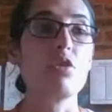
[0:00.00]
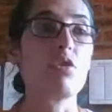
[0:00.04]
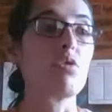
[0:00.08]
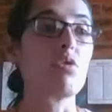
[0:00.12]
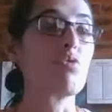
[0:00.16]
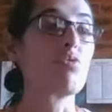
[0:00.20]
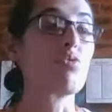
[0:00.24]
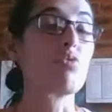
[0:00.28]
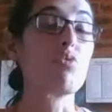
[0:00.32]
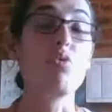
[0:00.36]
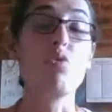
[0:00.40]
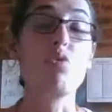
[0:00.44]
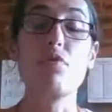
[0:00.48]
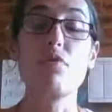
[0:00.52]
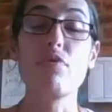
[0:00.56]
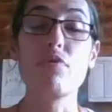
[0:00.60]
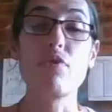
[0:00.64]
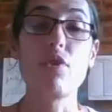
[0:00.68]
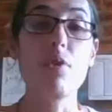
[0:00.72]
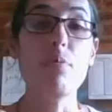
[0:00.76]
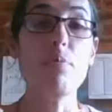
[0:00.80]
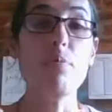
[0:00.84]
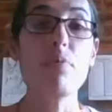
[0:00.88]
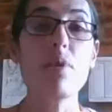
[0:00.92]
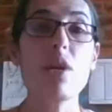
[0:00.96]
draw
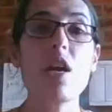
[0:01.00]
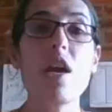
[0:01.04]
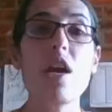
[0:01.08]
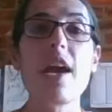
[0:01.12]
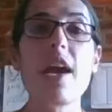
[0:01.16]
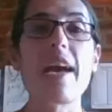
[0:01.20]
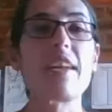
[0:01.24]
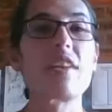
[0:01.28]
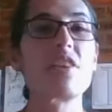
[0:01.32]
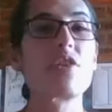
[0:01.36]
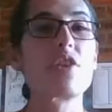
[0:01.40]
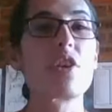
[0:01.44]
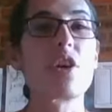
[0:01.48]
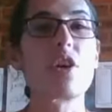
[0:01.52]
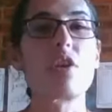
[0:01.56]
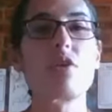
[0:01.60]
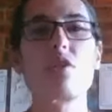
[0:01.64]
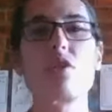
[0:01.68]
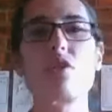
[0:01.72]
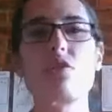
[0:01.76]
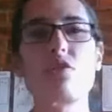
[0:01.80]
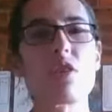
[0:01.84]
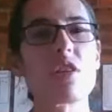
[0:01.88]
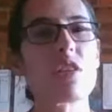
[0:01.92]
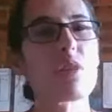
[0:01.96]
from, and don't
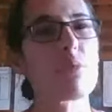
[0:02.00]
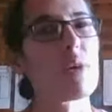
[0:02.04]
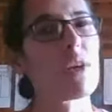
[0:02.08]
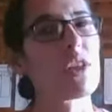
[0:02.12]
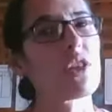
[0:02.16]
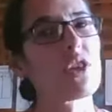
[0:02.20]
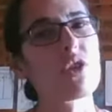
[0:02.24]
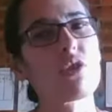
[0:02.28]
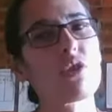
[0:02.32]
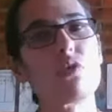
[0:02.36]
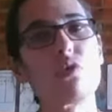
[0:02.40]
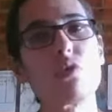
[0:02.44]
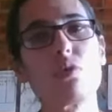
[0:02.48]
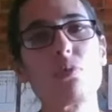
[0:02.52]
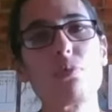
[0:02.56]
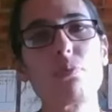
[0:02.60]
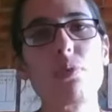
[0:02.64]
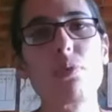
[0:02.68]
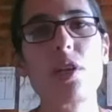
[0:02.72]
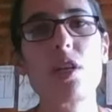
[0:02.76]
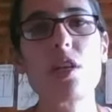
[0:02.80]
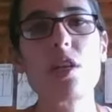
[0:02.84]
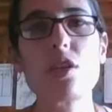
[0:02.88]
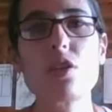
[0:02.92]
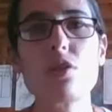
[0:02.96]
stress about school.
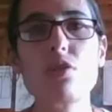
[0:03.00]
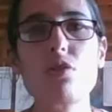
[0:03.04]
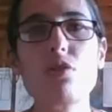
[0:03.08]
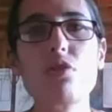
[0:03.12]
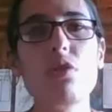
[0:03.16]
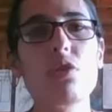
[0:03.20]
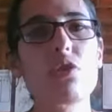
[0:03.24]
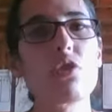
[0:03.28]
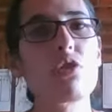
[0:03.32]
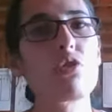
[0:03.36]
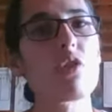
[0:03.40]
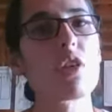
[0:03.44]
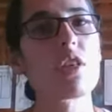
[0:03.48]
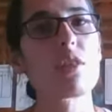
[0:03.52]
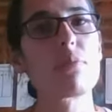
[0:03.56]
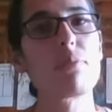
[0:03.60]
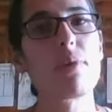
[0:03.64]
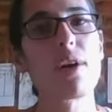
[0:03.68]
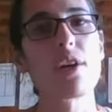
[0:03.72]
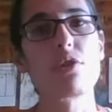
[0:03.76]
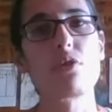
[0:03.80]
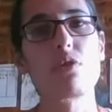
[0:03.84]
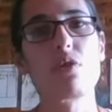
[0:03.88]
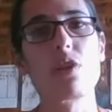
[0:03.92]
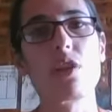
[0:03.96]
Please do not stress
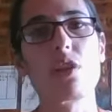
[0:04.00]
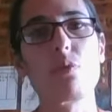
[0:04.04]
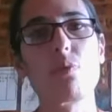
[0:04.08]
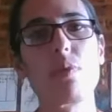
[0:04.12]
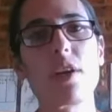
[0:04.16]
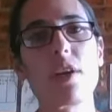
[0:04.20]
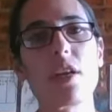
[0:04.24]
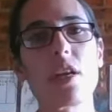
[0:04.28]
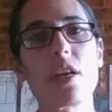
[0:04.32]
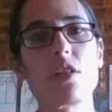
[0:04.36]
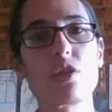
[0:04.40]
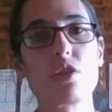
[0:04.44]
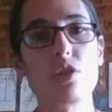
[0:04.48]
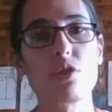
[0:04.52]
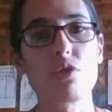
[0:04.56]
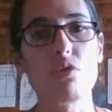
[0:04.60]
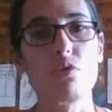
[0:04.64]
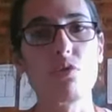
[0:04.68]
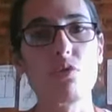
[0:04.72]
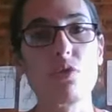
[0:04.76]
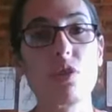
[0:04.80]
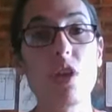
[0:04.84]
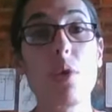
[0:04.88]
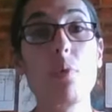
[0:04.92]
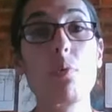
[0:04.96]
about your little one and
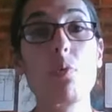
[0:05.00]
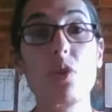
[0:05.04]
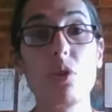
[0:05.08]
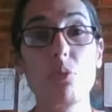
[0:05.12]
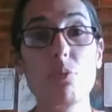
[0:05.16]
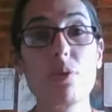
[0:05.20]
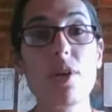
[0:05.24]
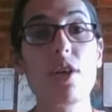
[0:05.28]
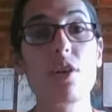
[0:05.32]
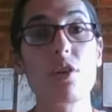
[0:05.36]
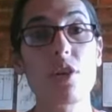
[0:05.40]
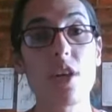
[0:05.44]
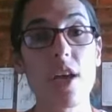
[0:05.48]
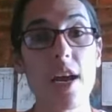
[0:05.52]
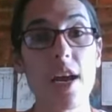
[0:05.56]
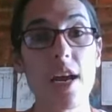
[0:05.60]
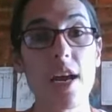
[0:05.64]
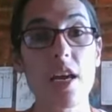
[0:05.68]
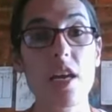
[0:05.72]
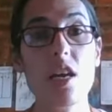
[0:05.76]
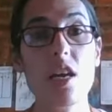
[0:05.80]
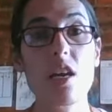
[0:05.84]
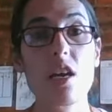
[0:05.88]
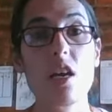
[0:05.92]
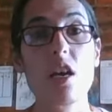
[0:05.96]
school. They will be
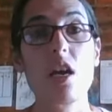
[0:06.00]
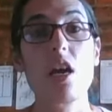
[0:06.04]
okay.